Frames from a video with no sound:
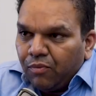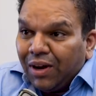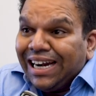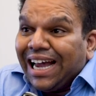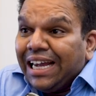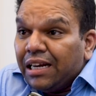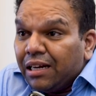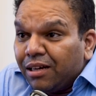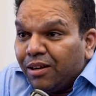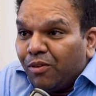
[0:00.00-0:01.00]
1-9,
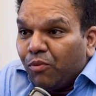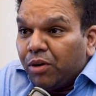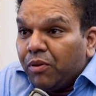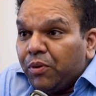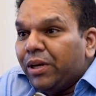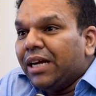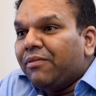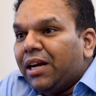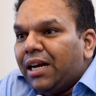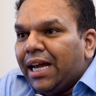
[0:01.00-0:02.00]
what we were doing at
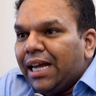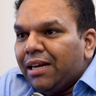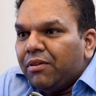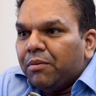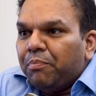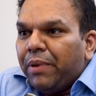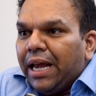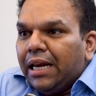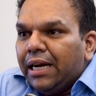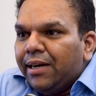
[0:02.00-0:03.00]
1-9, we were
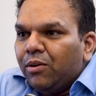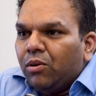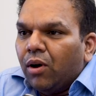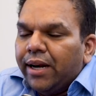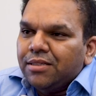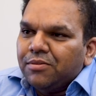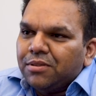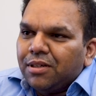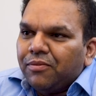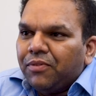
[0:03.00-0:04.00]
barely into college, we
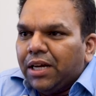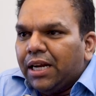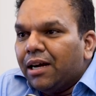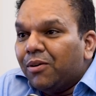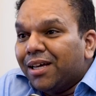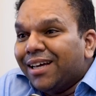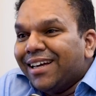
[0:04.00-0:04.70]
were figuring out